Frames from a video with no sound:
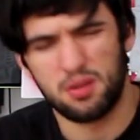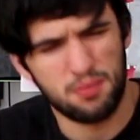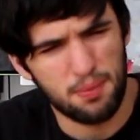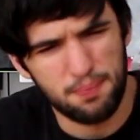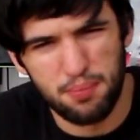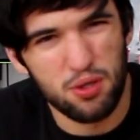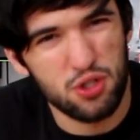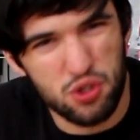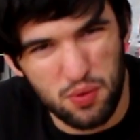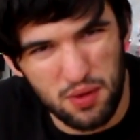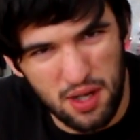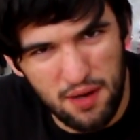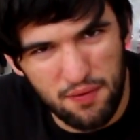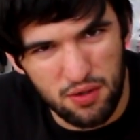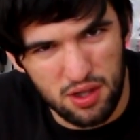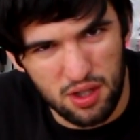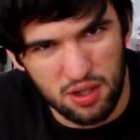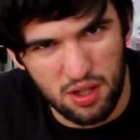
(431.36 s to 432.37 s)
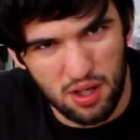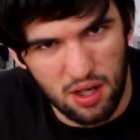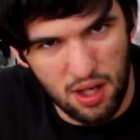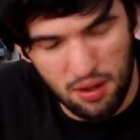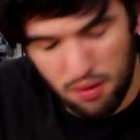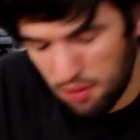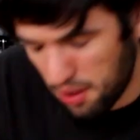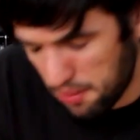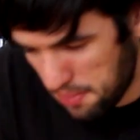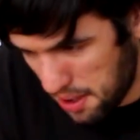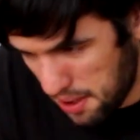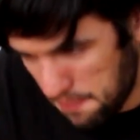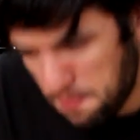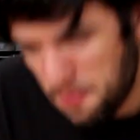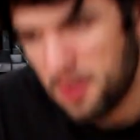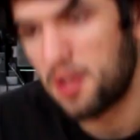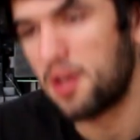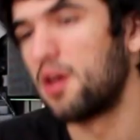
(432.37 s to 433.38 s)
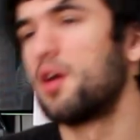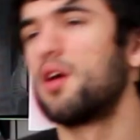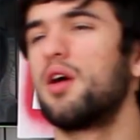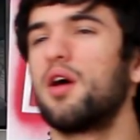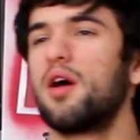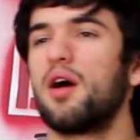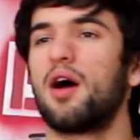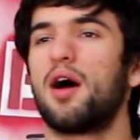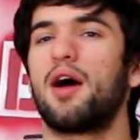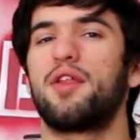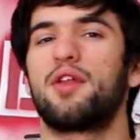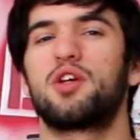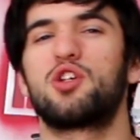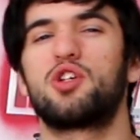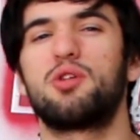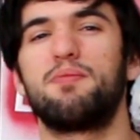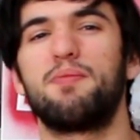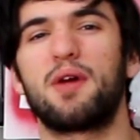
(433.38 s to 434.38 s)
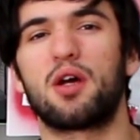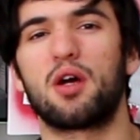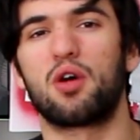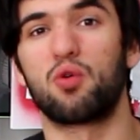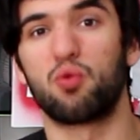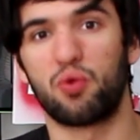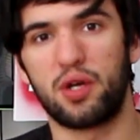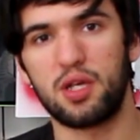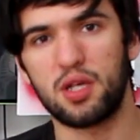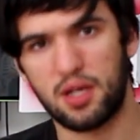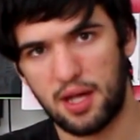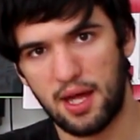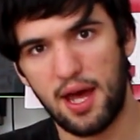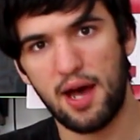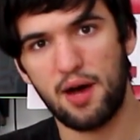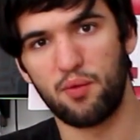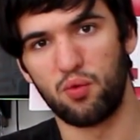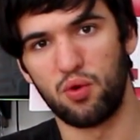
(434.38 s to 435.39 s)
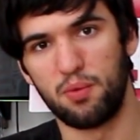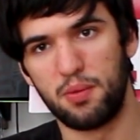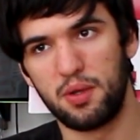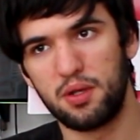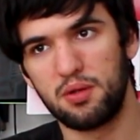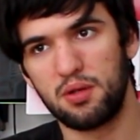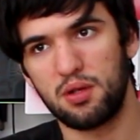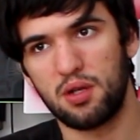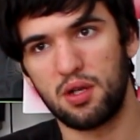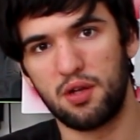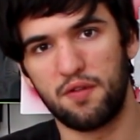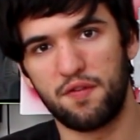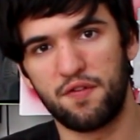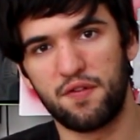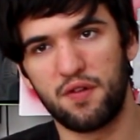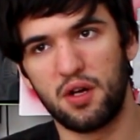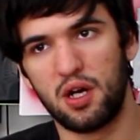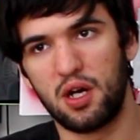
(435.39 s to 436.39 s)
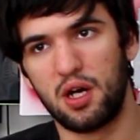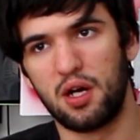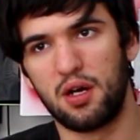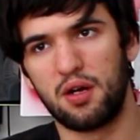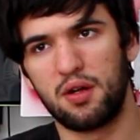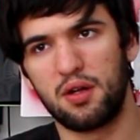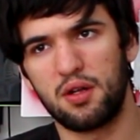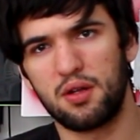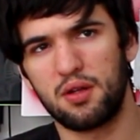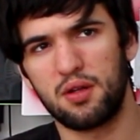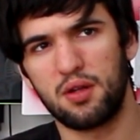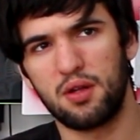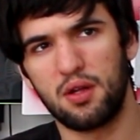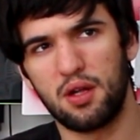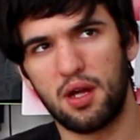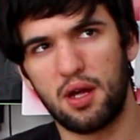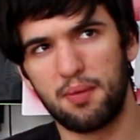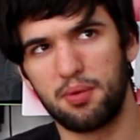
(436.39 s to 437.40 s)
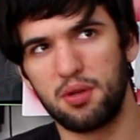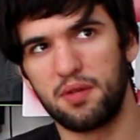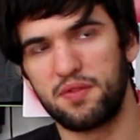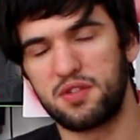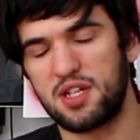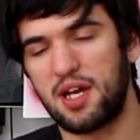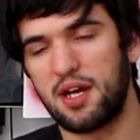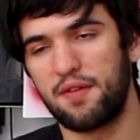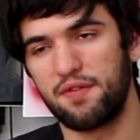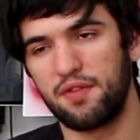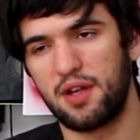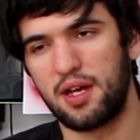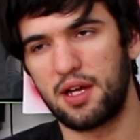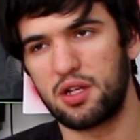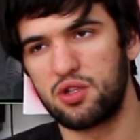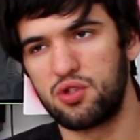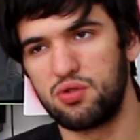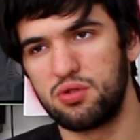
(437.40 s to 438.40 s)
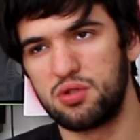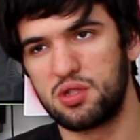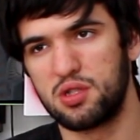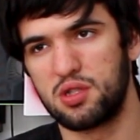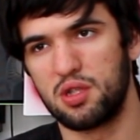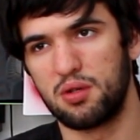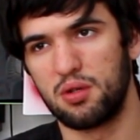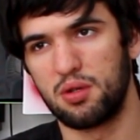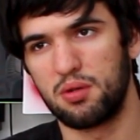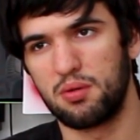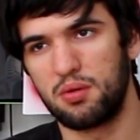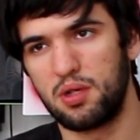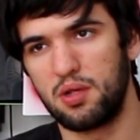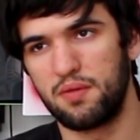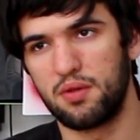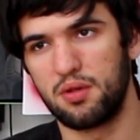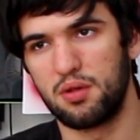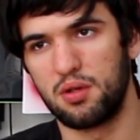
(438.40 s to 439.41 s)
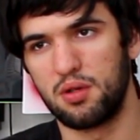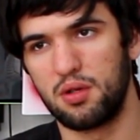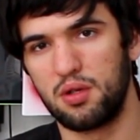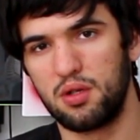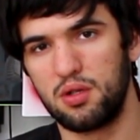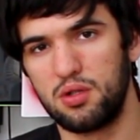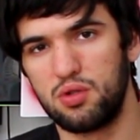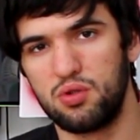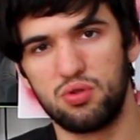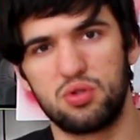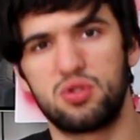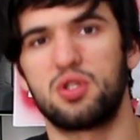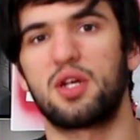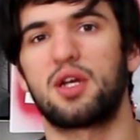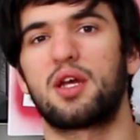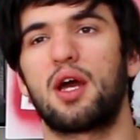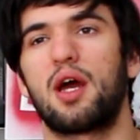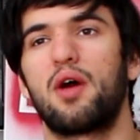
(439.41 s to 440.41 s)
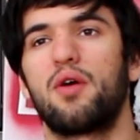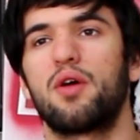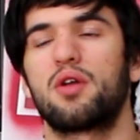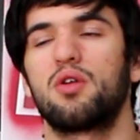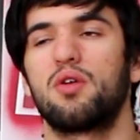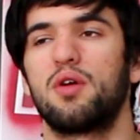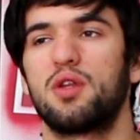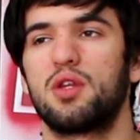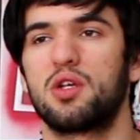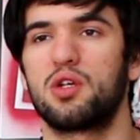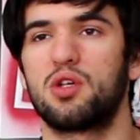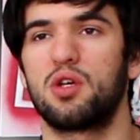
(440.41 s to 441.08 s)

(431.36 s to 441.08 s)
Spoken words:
I'm butchering everything today, right, man? I think she'd make a great Catwoman if, I believe it's Affleck, chooses to even use that character.